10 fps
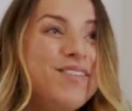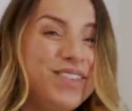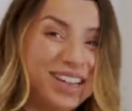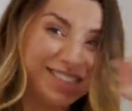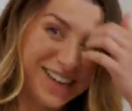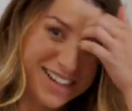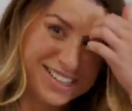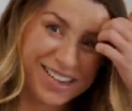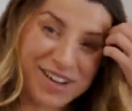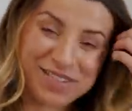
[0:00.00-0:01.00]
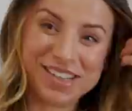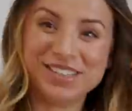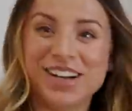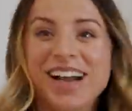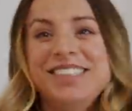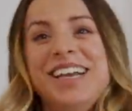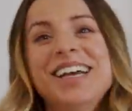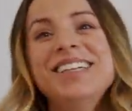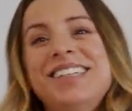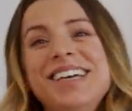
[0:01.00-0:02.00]
Imagine like start having
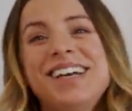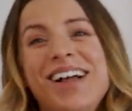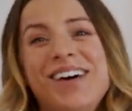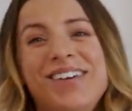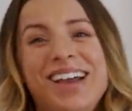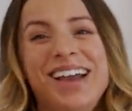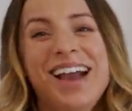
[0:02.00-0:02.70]
contractions, Chloe.